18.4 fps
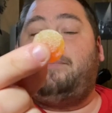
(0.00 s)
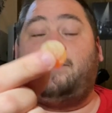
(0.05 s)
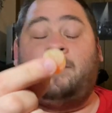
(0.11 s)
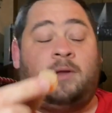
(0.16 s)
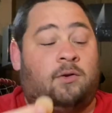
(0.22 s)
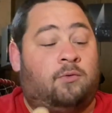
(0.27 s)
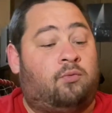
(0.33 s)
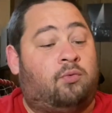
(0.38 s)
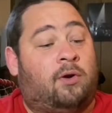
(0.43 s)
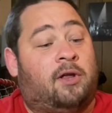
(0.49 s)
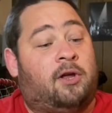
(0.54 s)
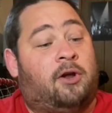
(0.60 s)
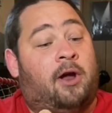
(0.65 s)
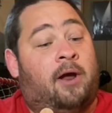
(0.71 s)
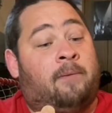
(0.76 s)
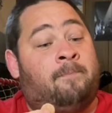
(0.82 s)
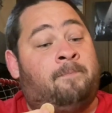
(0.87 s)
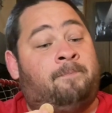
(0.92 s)
It's really
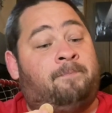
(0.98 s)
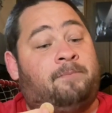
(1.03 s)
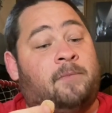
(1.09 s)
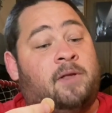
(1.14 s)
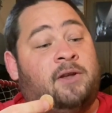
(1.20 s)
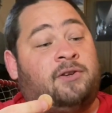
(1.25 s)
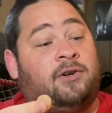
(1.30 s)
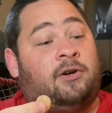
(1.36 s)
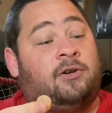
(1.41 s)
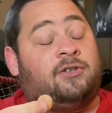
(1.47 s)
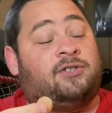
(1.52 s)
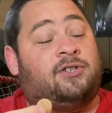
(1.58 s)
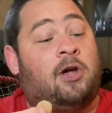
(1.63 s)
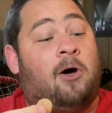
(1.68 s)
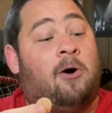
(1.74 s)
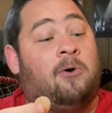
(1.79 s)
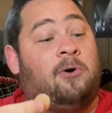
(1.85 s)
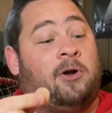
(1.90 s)
good. These are
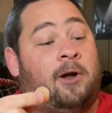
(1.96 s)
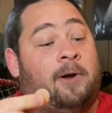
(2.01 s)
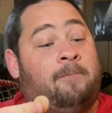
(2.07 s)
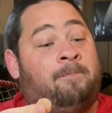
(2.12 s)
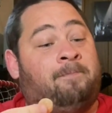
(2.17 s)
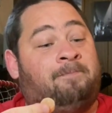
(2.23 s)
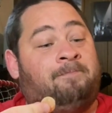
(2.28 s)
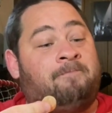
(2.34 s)
so good.